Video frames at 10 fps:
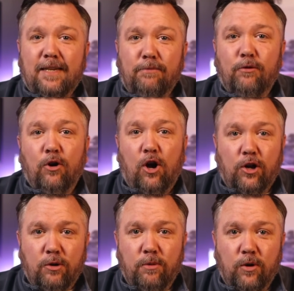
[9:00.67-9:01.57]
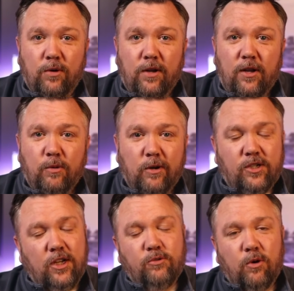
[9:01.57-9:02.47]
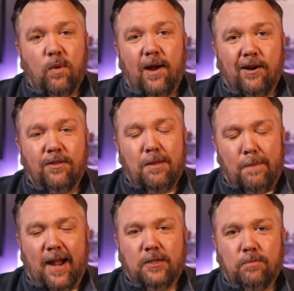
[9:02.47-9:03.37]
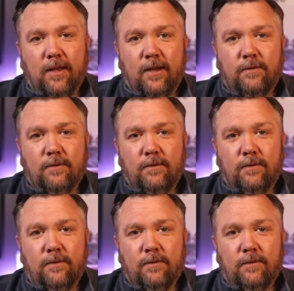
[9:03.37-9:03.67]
for auto mode, which does require the max plan.